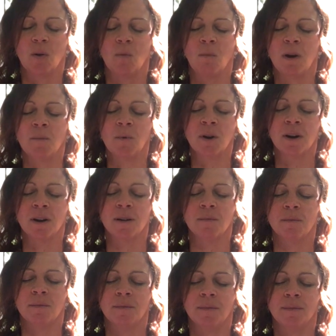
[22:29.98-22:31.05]
one more
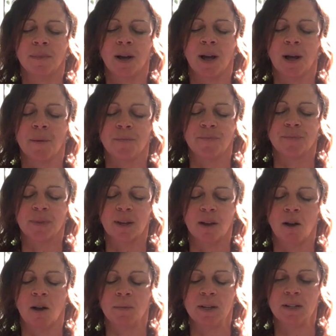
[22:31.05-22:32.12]

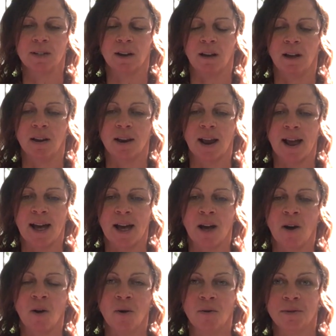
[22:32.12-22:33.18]
comment on
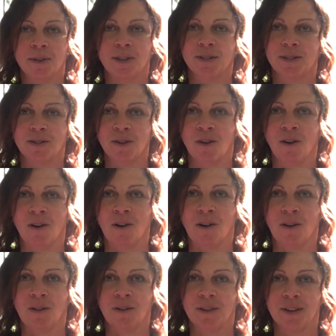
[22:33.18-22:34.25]
how this
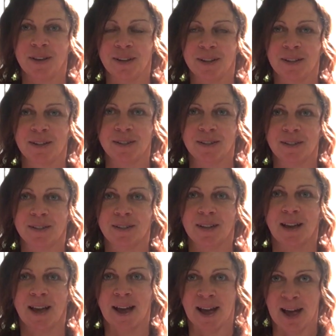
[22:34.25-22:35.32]
all is
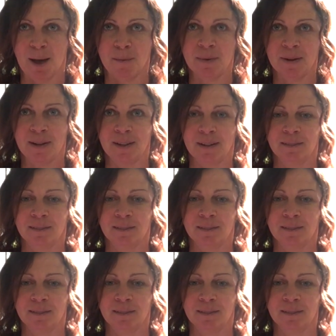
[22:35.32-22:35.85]
happening.